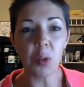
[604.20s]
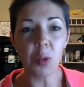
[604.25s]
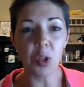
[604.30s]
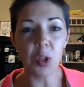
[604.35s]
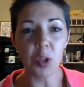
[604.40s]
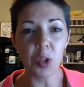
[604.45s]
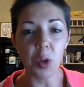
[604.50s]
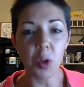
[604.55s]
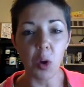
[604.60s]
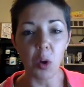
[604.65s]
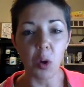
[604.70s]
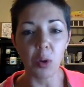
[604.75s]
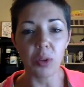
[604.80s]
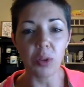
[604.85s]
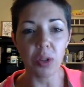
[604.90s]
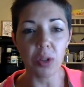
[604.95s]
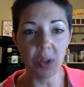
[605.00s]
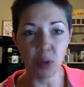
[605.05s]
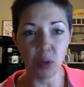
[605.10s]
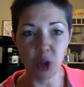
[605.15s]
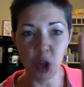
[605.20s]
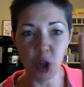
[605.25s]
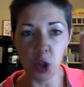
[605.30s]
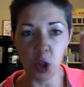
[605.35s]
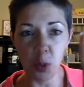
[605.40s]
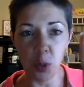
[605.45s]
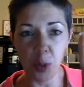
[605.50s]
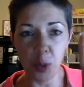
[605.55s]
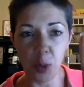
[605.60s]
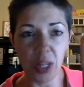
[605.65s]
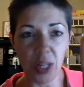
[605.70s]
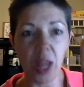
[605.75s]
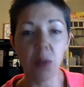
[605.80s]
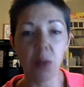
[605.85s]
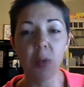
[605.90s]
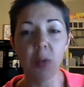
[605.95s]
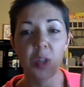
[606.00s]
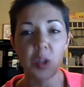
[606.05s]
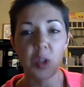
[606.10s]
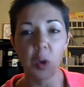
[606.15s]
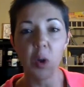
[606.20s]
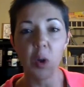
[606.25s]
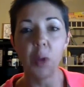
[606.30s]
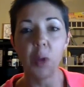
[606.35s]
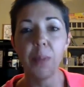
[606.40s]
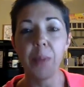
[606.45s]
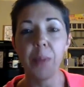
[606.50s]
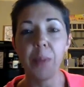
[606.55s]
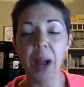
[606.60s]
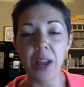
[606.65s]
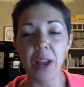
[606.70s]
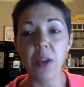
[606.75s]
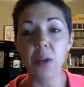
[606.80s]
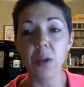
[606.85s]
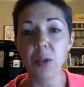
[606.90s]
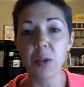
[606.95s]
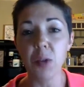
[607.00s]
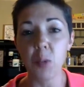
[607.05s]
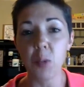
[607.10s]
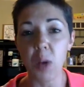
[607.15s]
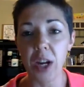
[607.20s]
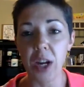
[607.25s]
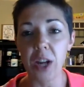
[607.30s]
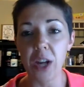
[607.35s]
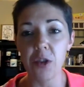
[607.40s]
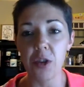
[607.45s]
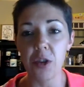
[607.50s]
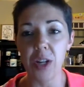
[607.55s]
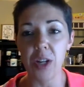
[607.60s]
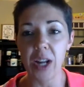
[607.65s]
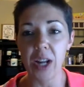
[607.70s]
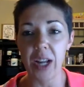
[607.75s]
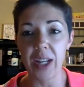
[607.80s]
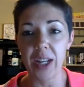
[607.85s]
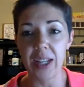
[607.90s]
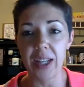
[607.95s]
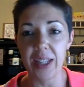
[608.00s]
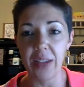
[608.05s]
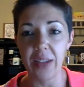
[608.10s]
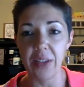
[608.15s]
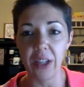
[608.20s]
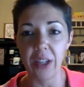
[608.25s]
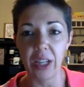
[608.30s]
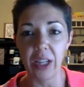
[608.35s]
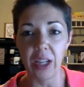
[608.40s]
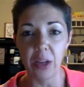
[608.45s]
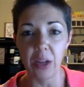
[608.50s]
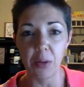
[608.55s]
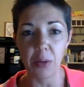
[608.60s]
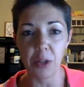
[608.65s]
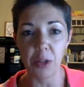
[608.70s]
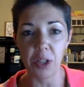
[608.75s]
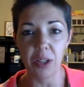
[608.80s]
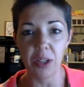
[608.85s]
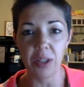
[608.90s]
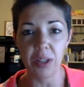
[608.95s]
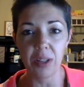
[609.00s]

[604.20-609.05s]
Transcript: sold. So 2% were sold by those 197 elite coaches.